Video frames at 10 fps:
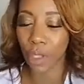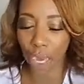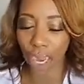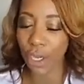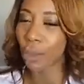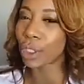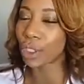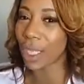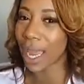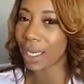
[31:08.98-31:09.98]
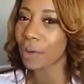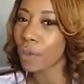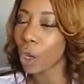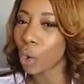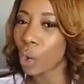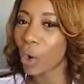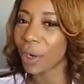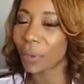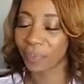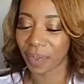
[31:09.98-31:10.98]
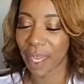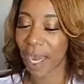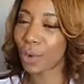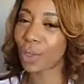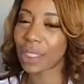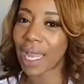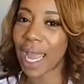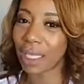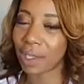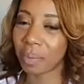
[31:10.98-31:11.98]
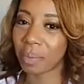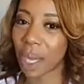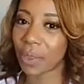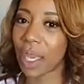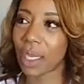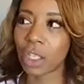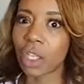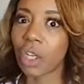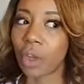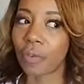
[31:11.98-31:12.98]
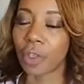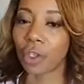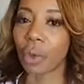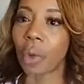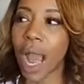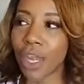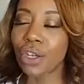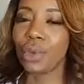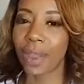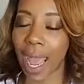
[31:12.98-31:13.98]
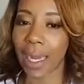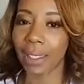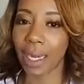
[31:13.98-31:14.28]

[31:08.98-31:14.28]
I noticed it's the end of your quarter, and I noticed the end of the month, and it's a little good for you. I knew that.